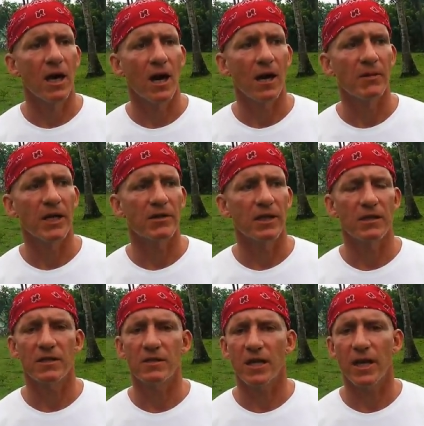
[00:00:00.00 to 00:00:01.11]
Um, and at the end of
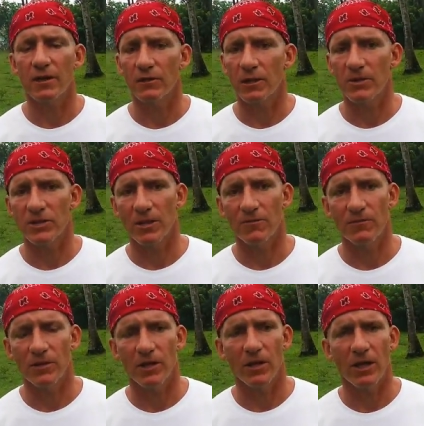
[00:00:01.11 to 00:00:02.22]
the day, I can look myself,
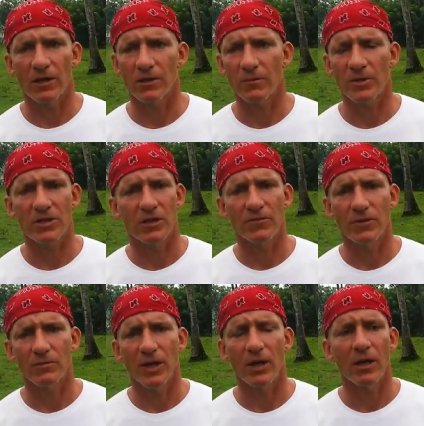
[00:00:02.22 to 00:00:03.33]
you know, I can look at myself in the
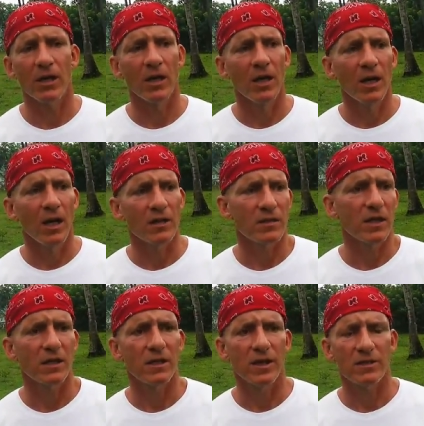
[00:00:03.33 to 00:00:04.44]
mirror and
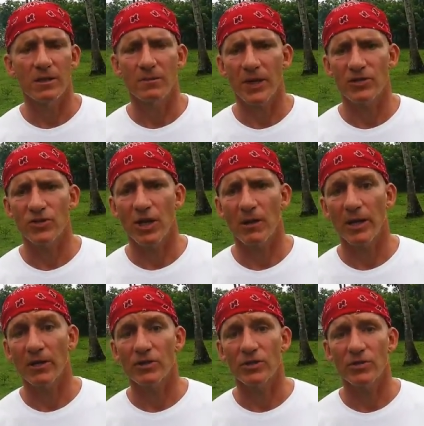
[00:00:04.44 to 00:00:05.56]
say, you know, I did the best job I
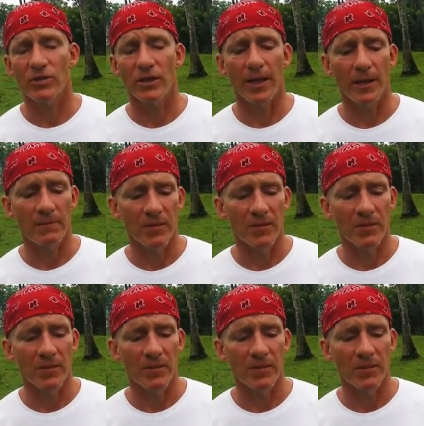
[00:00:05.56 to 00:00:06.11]
could do today.